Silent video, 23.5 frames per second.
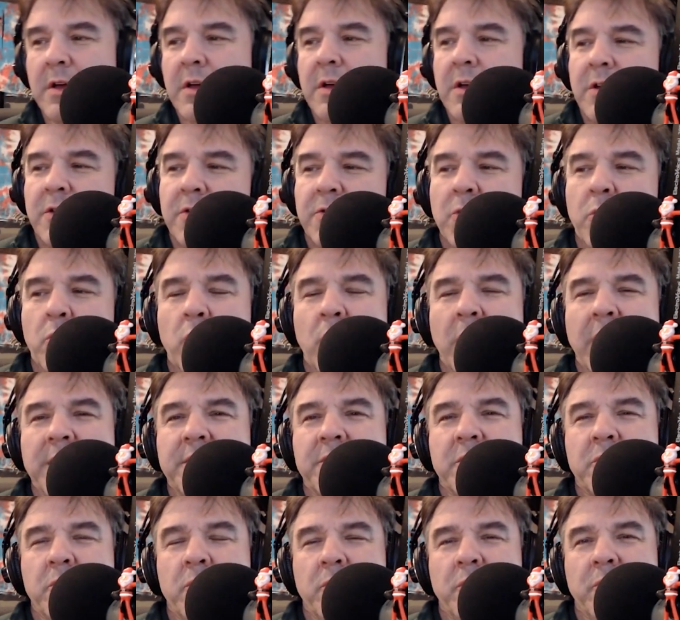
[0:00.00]
So,
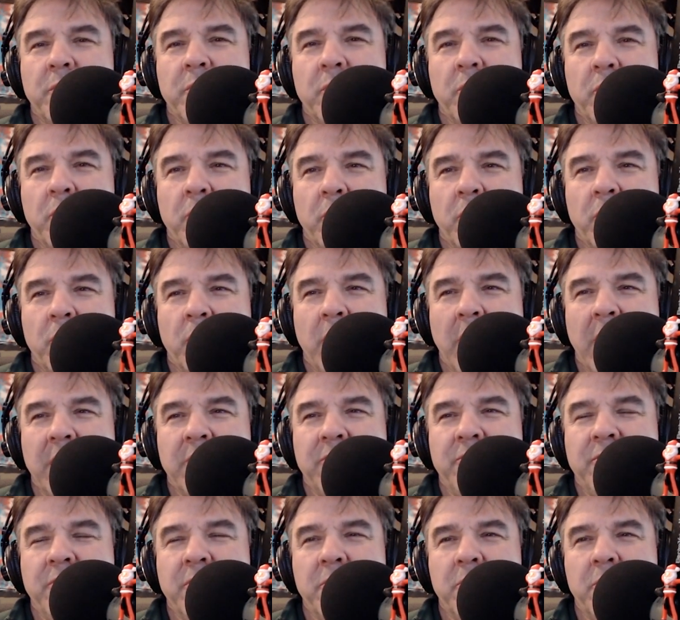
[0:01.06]
Randall,
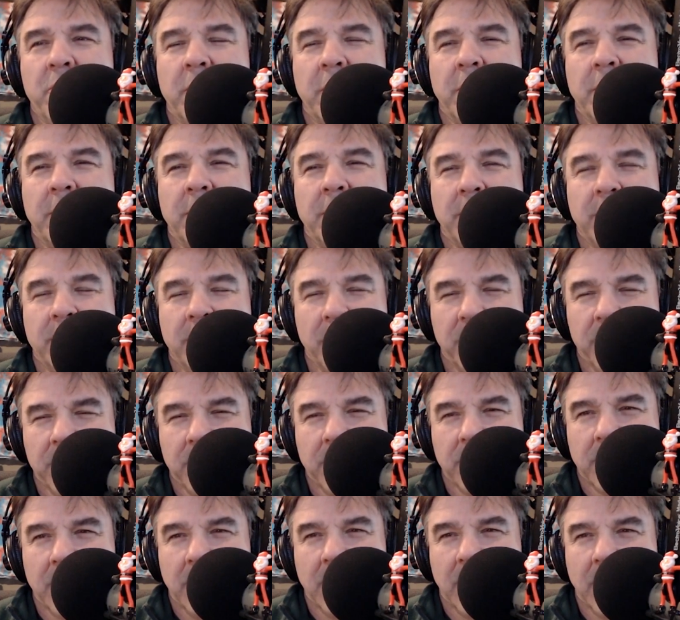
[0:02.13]
as
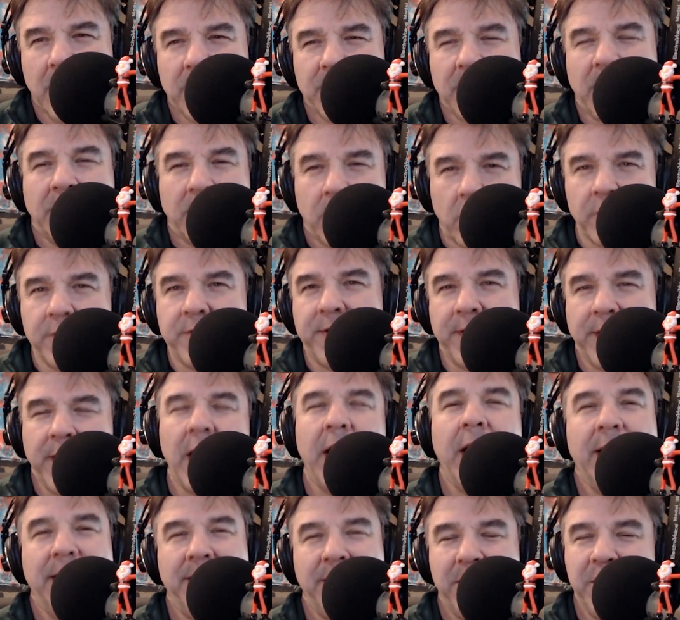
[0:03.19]
I learned
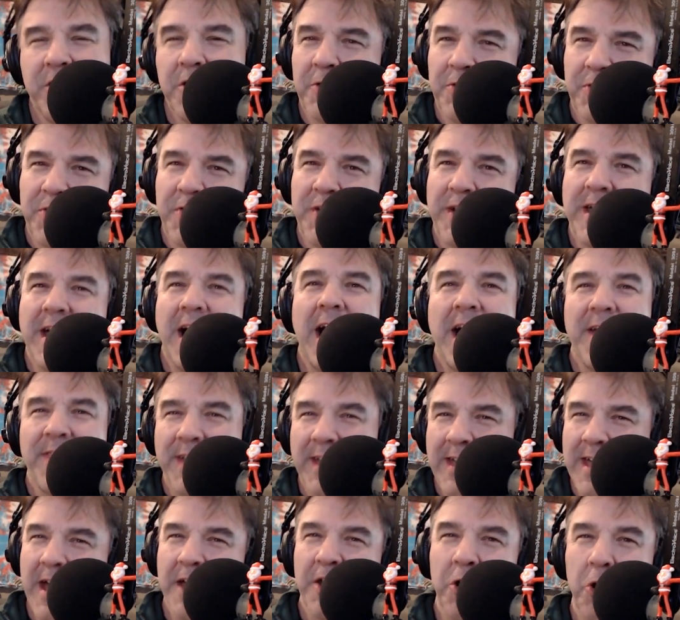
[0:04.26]
tonight, you're the guy
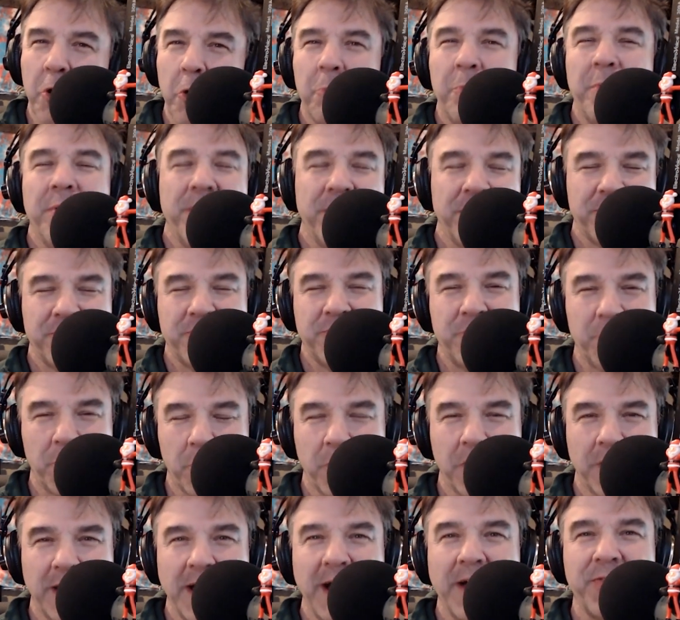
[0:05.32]
that kind of opened this
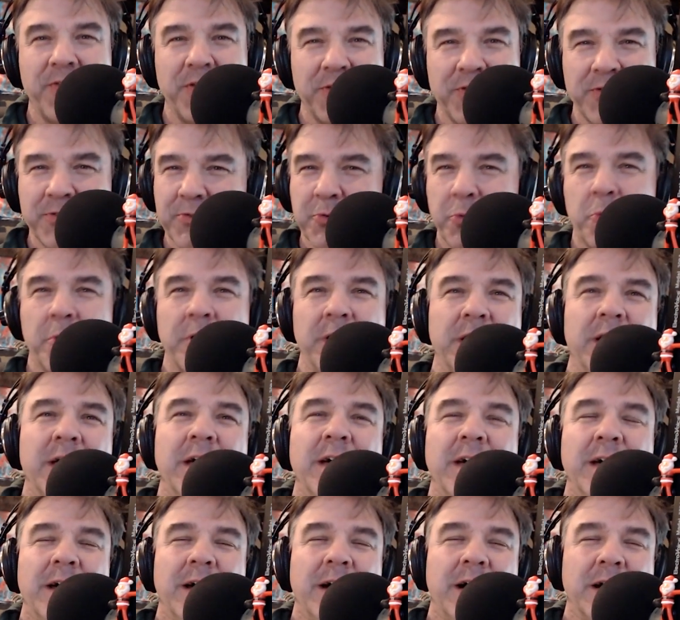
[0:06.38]
door, got this story
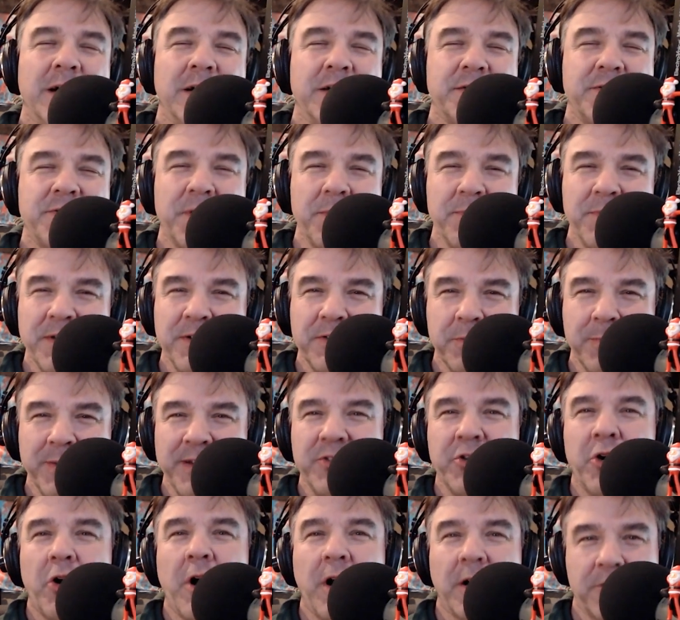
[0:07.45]
something to be
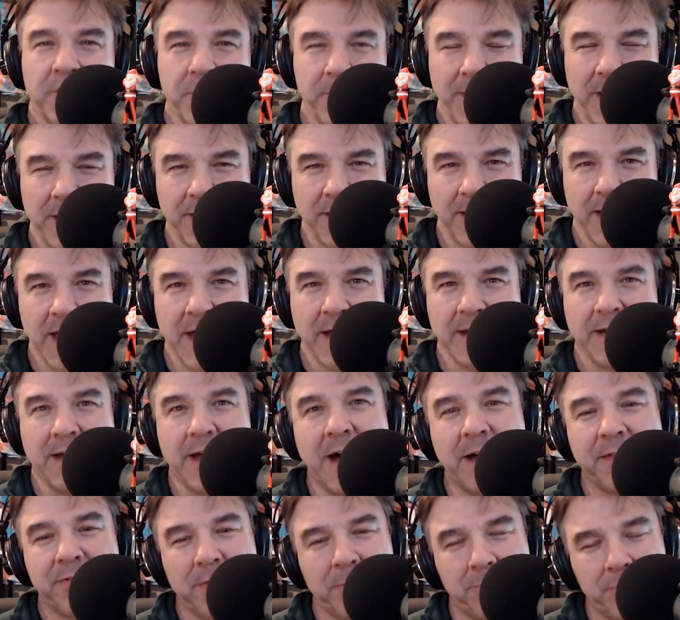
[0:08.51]
talked about again,
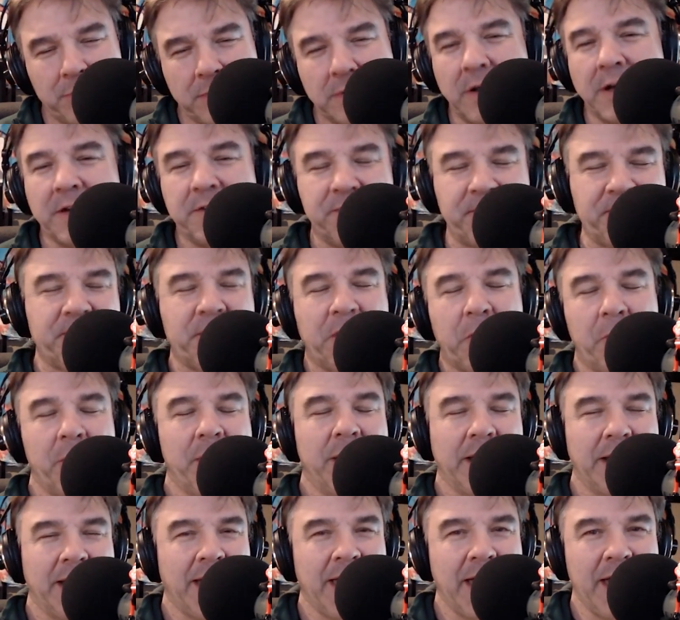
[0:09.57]
got the blood
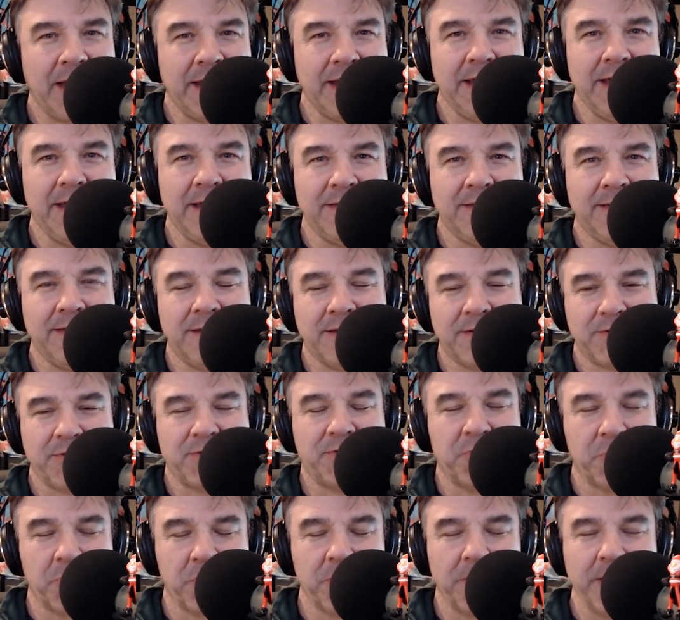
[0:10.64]
flowing again in this
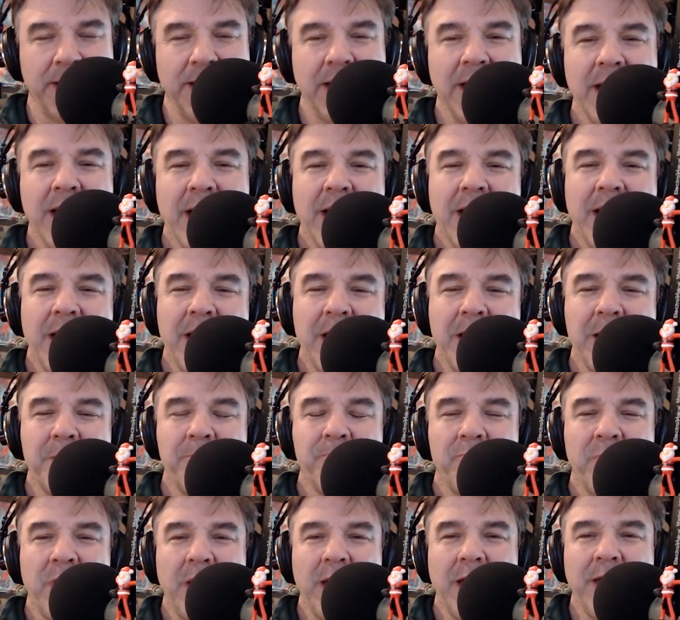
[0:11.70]
story.
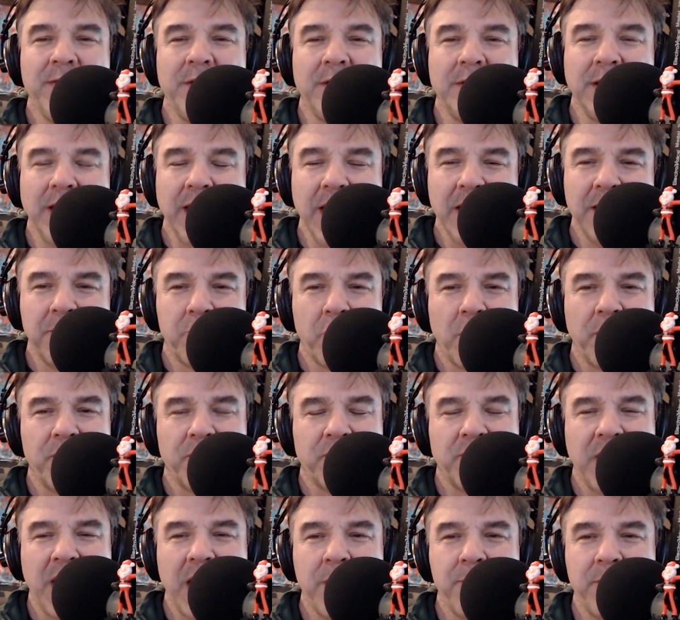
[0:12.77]
And the Lagina
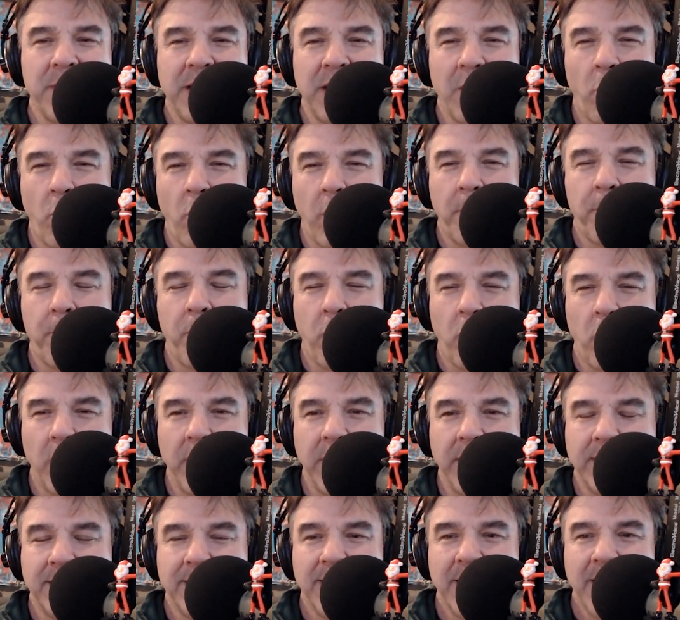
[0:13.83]
brothers came in at what
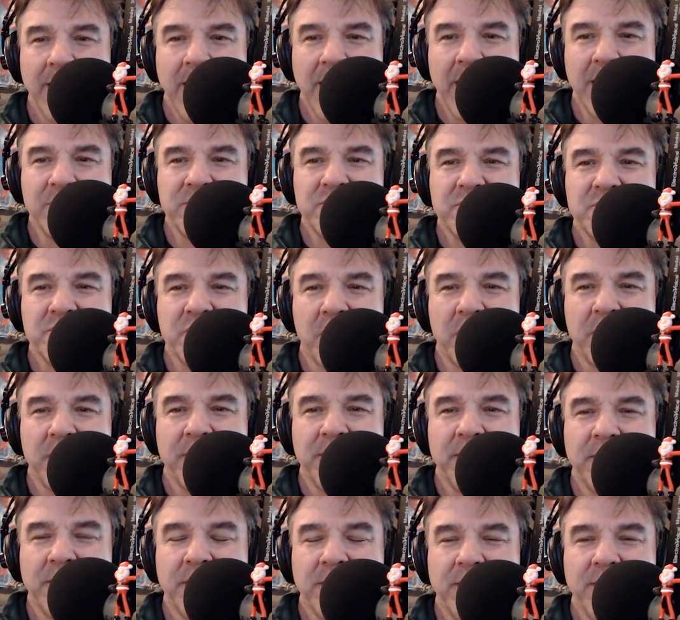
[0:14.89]
point and
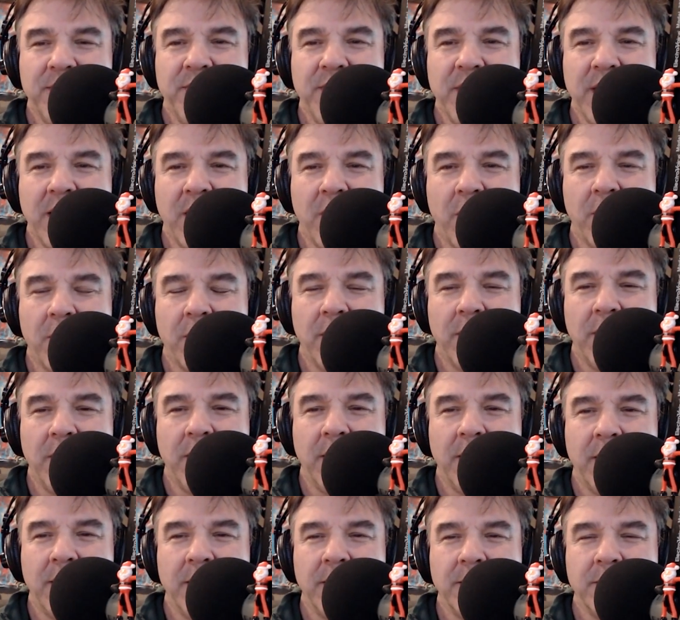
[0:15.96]
started their,
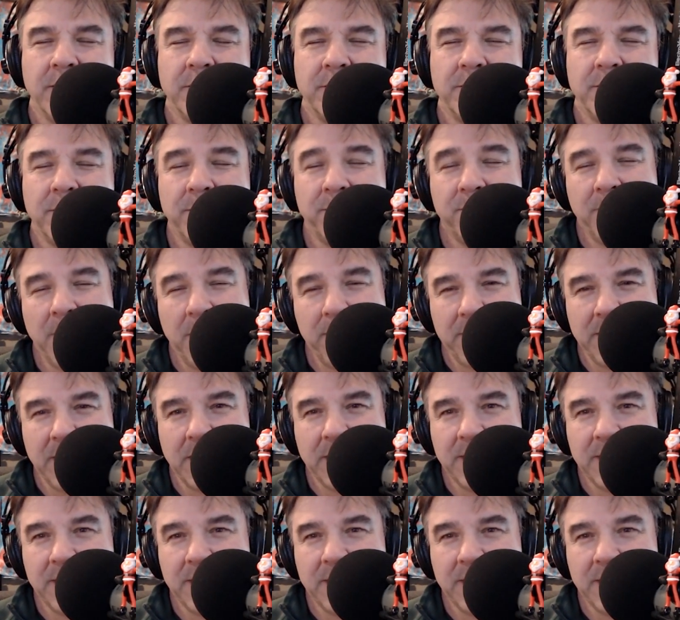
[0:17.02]
maybe not